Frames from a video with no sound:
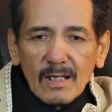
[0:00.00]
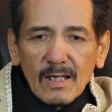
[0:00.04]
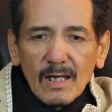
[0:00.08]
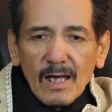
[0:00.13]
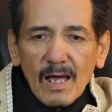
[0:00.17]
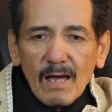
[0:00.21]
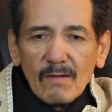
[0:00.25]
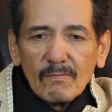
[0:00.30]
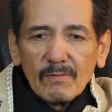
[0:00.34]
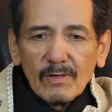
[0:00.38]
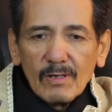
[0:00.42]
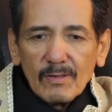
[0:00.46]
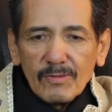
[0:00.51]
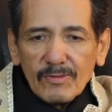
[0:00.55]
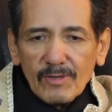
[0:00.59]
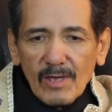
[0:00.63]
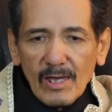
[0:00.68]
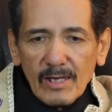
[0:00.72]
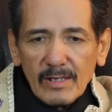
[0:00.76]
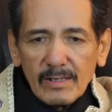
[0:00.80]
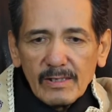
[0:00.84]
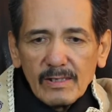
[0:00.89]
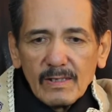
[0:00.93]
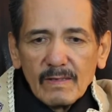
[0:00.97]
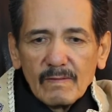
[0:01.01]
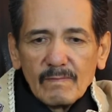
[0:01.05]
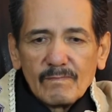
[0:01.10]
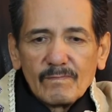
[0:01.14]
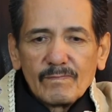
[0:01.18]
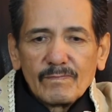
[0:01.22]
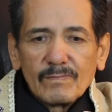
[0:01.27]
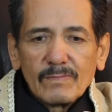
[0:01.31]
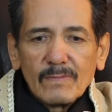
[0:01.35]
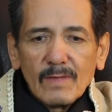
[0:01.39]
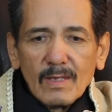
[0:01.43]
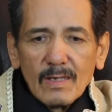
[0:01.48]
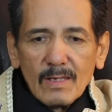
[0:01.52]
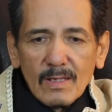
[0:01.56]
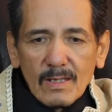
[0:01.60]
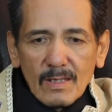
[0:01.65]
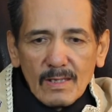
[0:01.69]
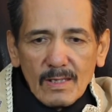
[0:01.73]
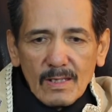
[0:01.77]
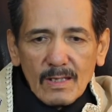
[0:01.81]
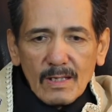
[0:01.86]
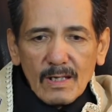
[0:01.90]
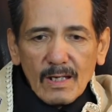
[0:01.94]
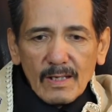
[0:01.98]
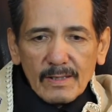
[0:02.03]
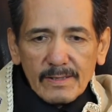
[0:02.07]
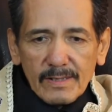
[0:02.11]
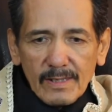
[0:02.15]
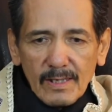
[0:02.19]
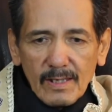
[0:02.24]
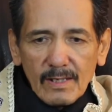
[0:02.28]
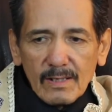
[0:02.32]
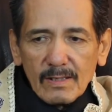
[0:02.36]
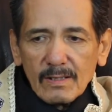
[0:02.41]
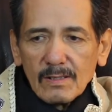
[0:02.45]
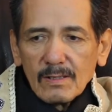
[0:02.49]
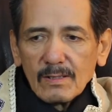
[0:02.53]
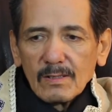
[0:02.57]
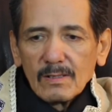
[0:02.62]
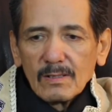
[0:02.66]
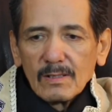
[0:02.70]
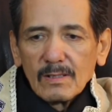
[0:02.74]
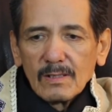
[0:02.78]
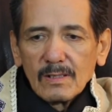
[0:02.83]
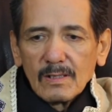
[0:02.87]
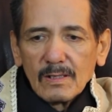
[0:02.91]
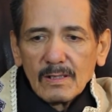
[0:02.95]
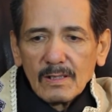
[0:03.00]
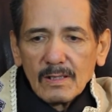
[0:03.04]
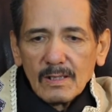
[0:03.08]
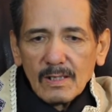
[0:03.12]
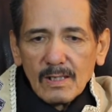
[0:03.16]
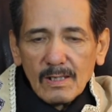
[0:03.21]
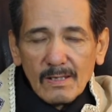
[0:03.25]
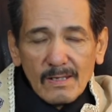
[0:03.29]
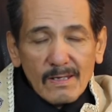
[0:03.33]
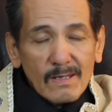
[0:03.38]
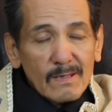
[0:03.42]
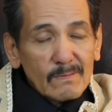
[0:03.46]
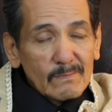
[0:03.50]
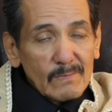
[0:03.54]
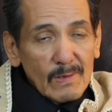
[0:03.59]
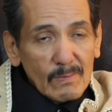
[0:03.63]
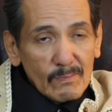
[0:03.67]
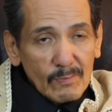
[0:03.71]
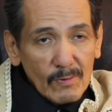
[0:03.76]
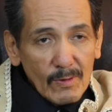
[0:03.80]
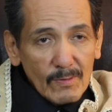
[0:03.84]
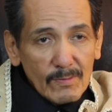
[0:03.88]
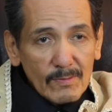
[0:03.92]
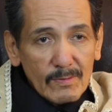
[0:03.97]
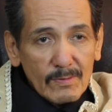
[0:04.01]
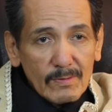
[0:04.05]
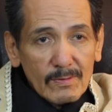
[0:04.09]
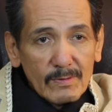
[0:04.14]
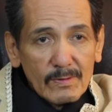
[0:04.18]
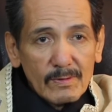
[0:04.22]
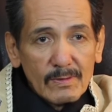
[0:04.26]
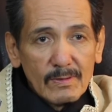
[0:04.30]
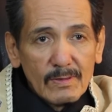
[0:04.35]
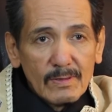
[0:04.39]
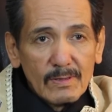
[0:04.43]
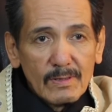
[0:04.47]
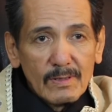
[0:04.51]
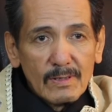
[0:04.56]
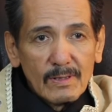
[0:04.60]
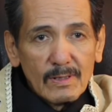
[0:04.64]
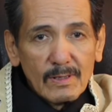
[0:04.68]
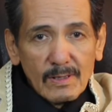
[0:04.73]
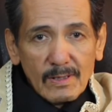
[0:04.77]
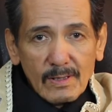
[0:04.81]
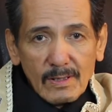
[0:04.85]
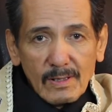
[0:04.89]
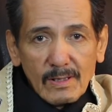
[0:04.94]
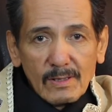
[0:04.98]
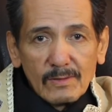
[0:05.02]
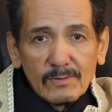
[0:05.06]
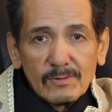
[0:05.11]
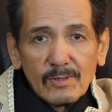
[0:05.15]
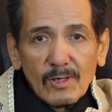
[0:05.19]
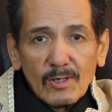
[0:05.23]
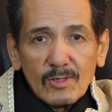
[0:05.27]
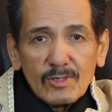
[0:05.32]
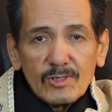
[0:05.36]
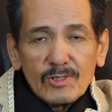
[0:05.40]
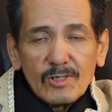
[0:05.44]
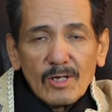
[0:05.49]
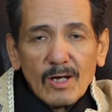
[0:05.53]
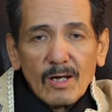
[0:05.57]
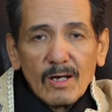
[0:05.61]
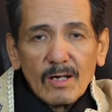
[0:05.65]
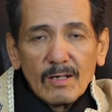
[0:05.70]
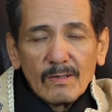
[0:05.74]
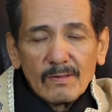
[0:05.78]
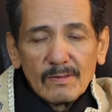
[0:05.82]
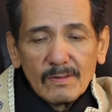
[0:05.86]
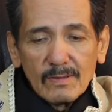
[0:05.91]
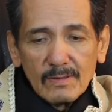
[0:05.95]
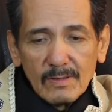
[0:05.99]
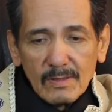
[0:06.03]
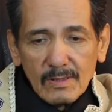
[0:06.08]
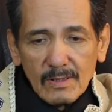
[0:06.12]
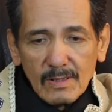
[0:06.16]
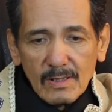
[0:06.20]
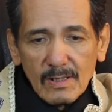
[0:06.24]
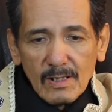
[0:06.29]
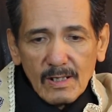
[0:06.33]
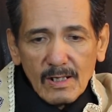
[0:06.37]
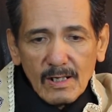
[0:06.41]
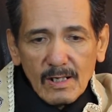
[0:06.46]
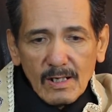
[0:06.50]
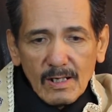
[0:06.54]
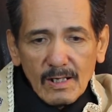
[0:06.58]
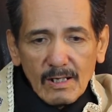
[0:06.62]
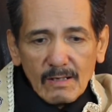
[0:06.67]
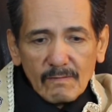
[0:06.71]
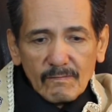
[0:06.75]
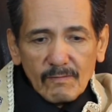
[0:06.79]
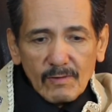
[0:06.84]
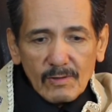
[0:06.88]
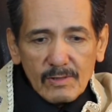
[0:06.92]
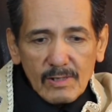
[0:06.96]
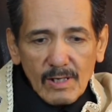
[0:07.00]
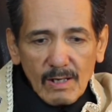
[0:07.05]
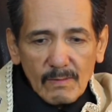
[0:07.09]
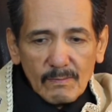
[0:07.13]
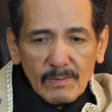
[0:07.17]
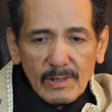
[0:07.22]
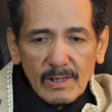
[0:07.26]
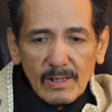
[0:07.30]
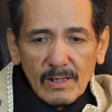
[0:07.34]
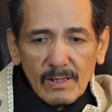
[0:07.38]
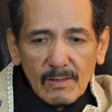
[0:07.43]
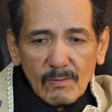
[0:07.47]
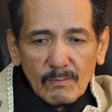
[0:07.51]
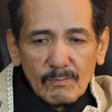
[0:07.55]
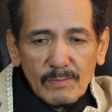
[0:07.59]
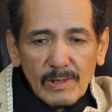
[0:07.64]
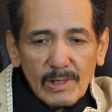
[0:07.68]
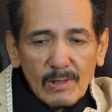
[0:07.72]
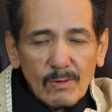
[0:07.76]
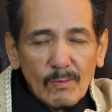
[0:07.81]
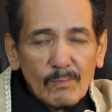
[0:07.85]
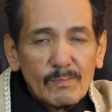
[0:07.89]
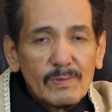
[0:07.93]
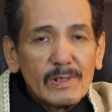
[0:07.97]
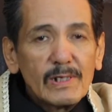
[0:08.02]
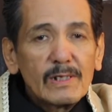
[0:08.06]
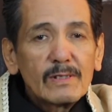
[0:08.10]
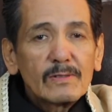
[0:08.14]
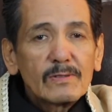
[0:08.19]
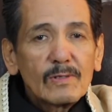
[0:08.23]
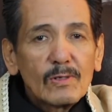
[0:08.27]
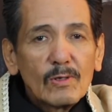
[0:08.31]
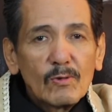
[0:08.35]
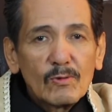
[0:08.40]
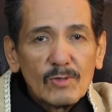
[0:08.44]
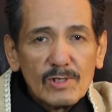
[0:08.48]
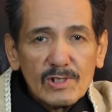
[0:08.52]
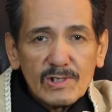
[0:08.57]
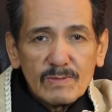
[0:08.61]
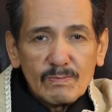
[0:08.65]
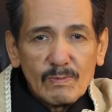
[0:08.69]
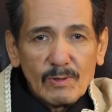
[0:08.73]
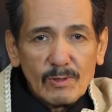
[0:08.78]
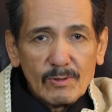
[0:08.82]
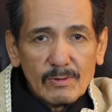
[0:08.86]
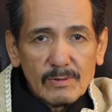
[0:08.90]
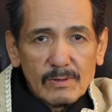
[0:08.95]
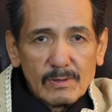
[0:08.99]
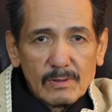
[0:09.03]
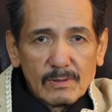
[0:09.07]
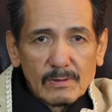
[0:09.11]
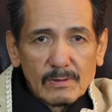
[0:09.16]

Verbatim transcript: I want to thank again my brother Doug Shaw for coming and being obedient to the Holy Spirit,